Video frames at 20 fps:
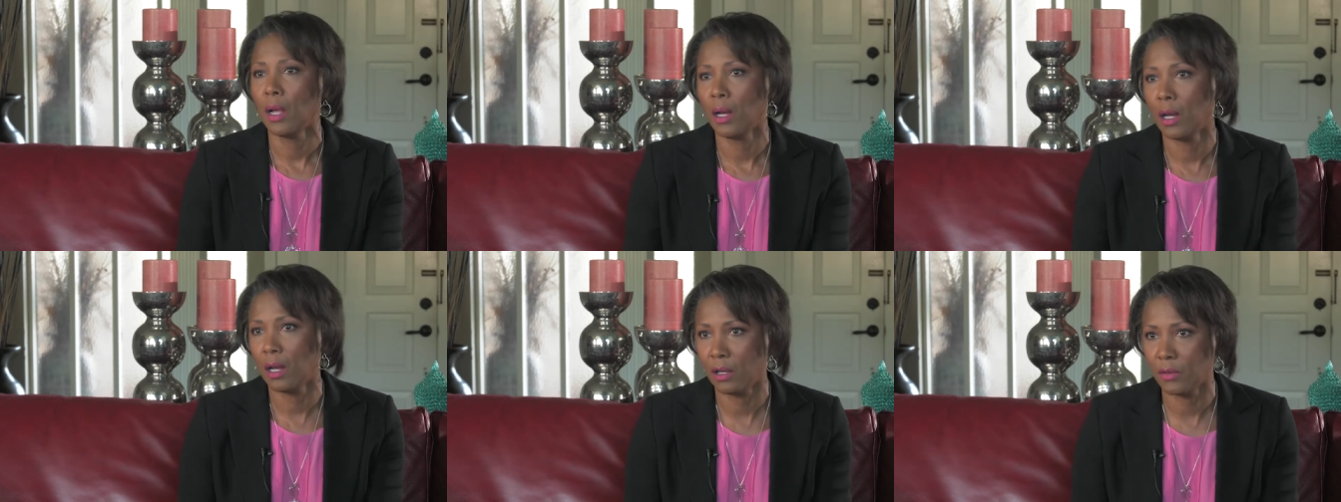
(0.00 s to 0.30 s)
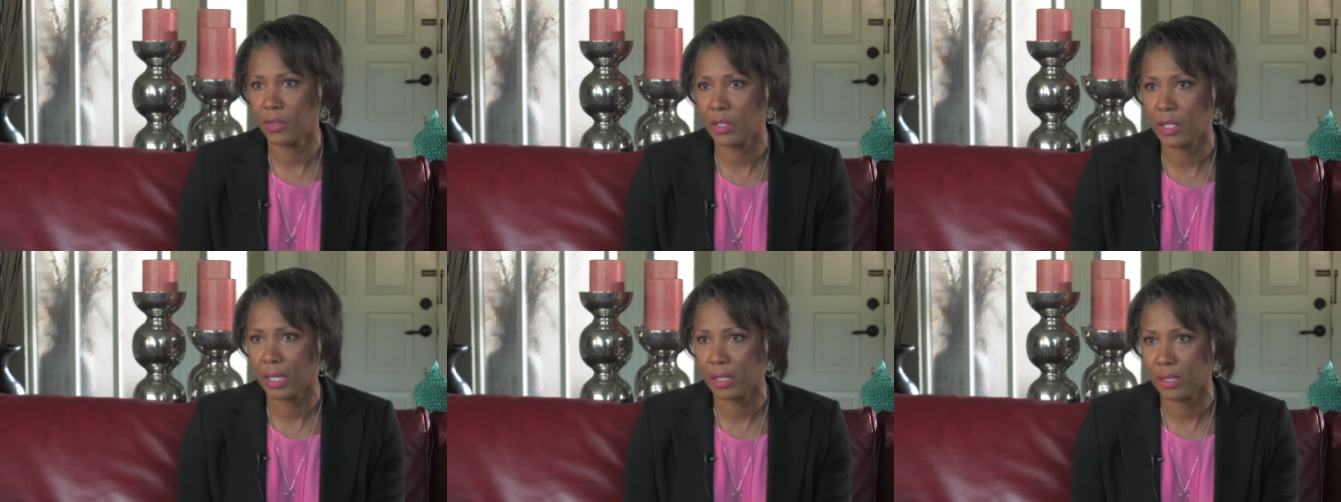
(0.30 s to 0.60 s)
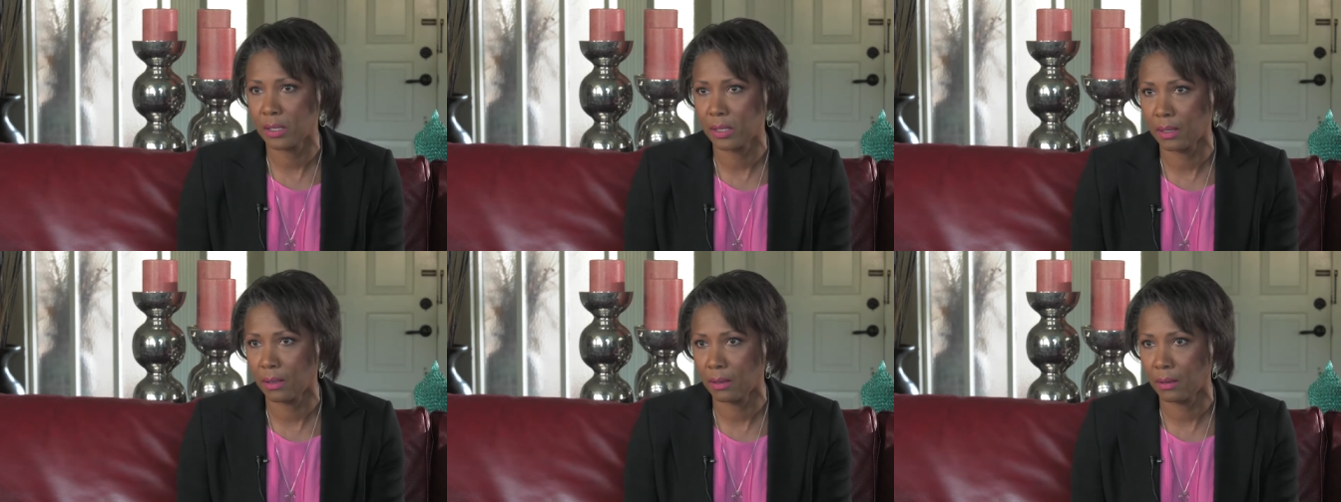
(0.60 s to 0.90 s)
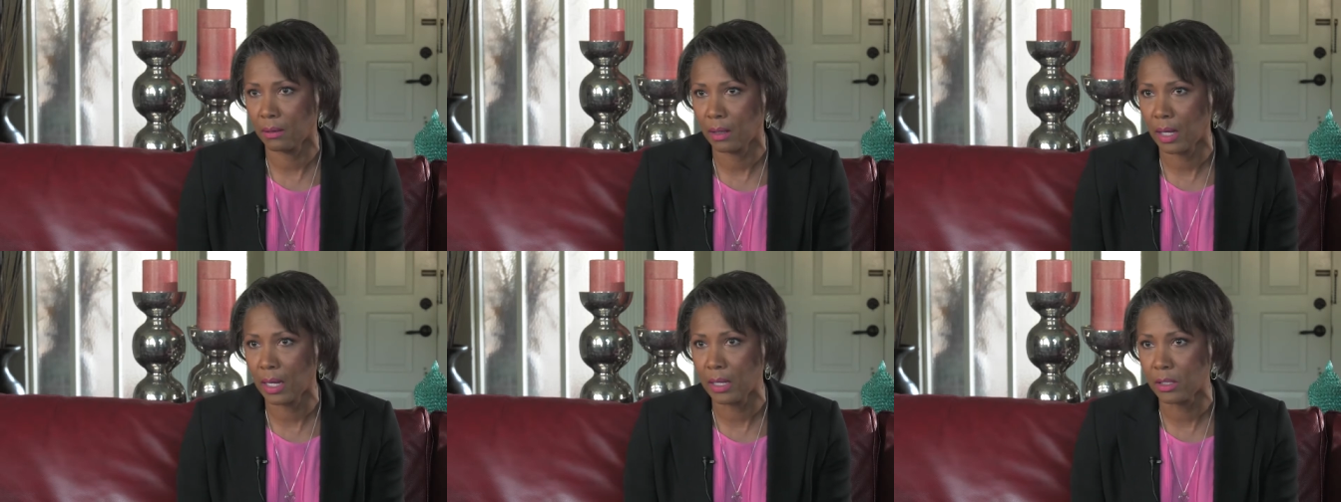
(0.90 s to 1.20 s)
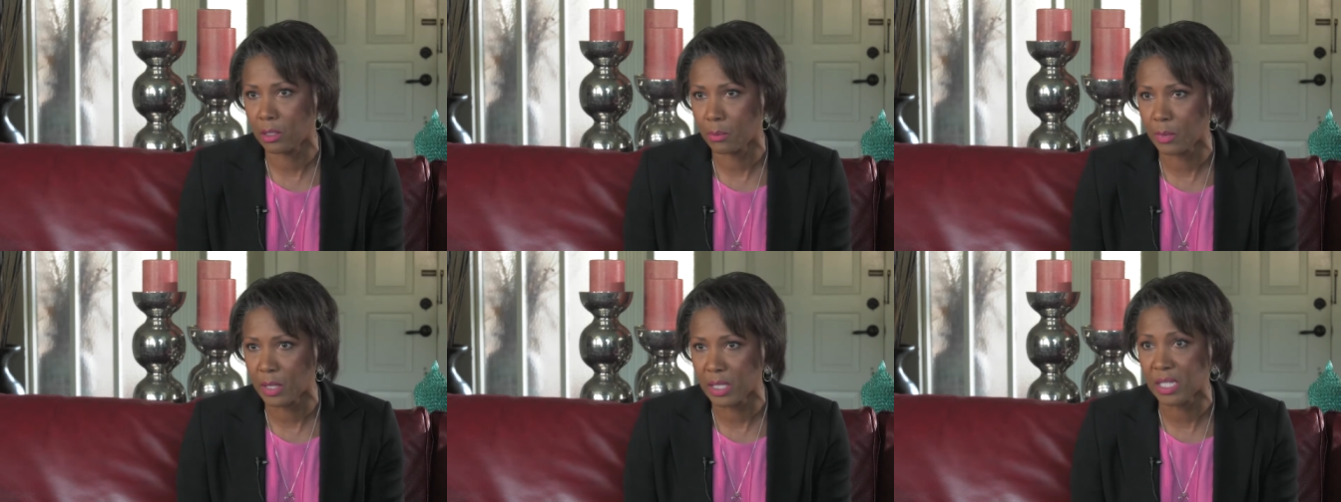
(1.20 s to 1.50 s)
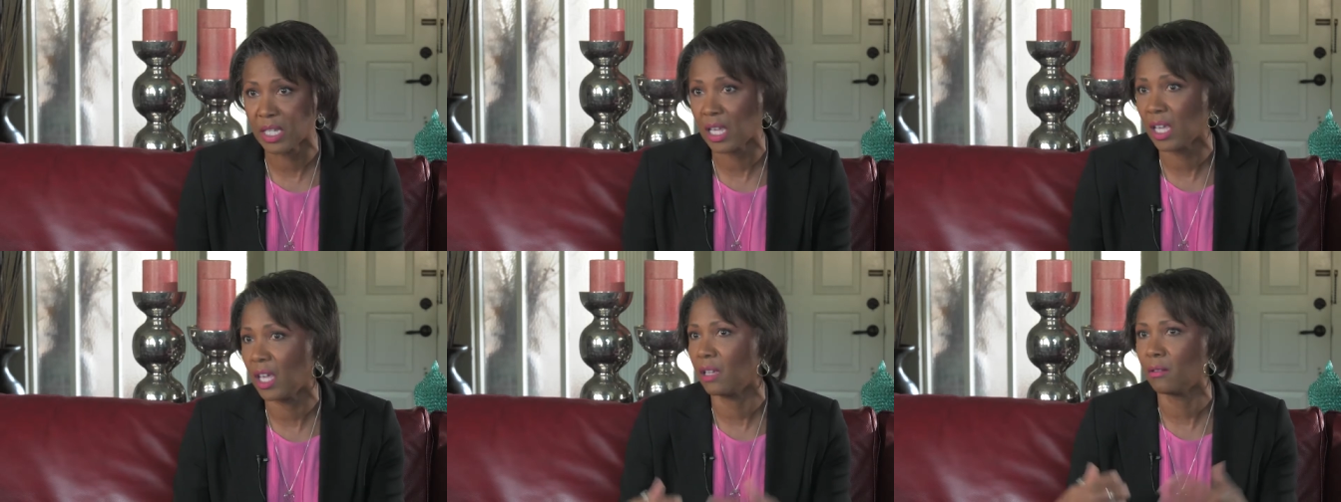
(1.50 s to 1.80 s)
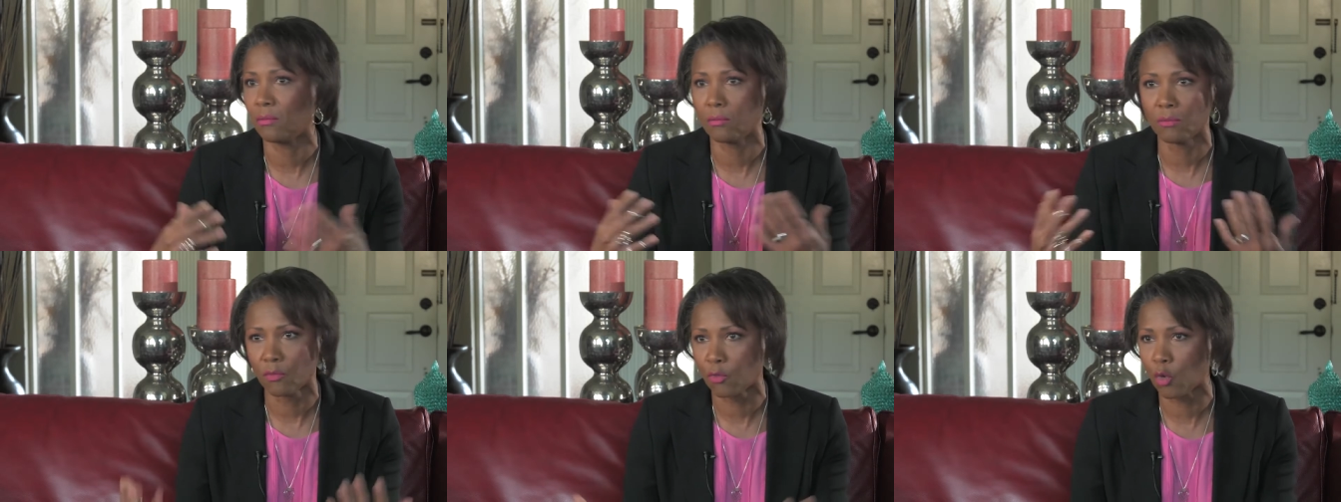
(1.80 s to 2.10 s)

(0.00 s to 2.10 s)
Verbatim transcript: love, sex, and intimacy and